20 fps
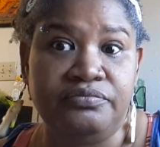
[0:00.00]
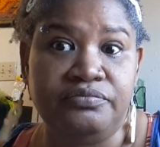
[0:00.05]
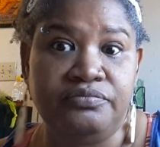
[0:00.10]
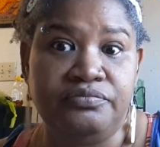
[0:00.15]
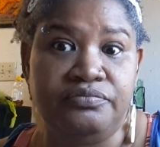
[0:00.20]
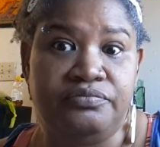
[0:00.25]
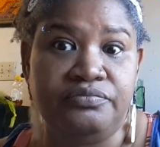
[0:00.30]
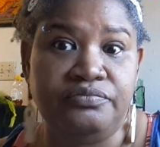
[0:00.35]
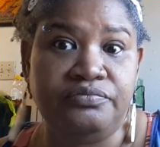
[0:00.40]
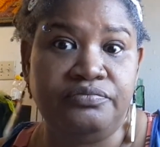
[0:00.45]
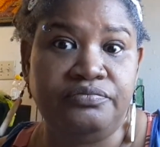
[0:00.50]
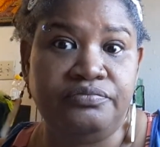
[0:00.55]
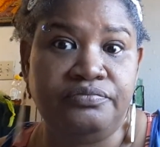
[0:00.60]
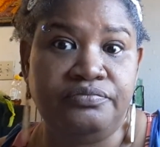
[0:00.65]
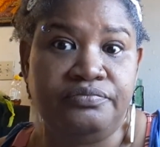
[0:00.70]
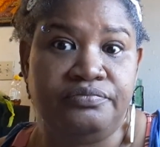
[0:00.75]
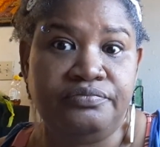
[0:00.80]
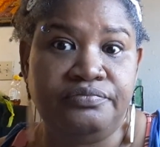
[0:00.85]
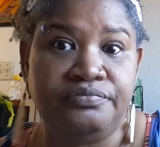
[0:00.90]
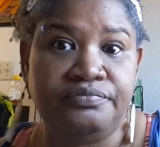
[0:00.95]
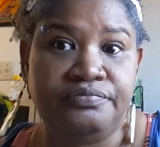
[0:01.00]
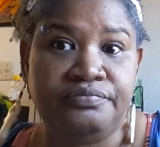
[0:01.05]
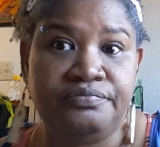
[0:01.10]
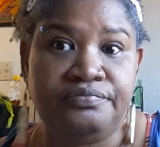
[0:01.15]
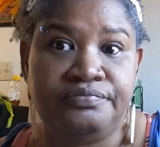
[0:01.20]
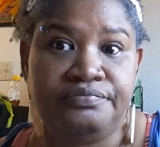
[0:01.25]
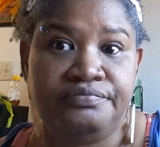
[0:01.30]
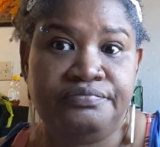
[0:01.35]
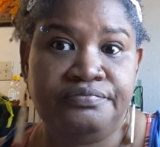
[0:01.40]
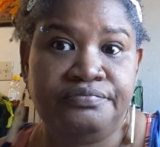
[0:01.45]

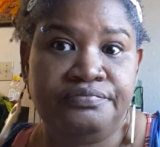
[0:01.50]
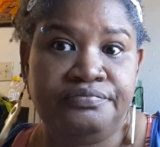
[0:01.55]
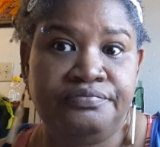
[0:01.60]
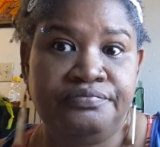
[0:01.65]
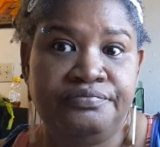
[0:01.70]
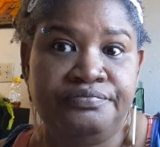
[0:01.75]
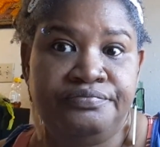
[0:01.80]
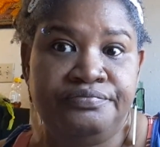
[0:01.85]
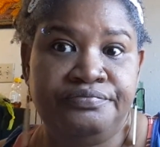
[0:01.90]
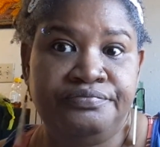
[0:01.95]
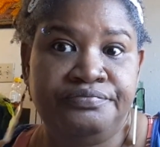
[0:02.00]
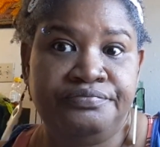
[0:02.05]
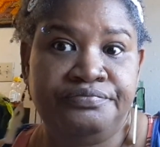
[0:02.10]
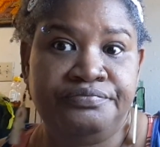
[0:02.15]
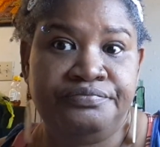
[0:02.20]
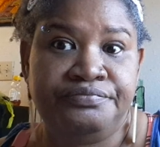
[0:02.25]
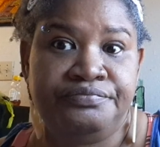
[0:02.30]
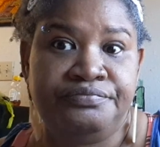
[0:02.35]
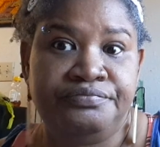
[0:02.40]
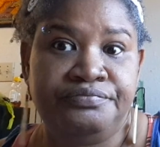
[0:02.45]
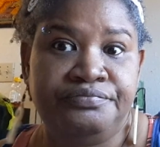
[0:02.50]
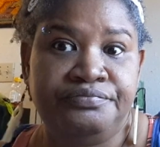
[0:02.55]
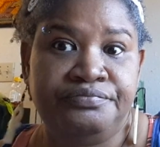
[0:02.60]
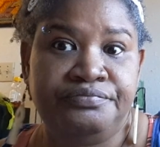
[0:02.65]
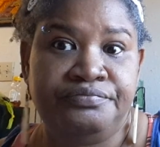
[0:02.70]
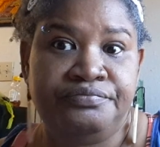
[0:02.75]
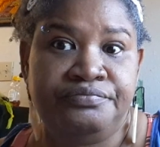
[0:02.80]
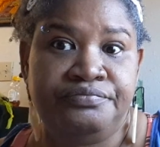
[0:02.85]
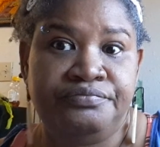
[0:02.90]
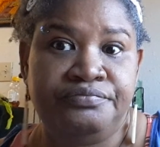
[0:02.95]

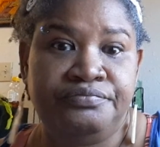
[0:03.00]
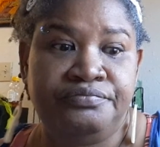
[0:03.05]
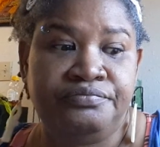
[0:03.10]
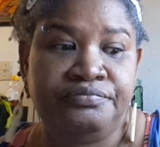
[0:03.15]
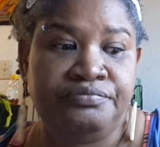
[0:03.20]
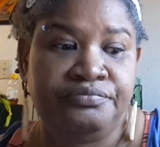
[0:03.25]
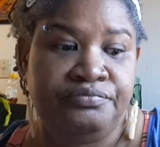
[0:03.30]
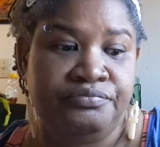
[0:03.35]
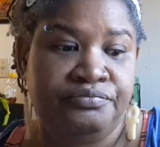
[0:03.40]
No one is speaking in this clip.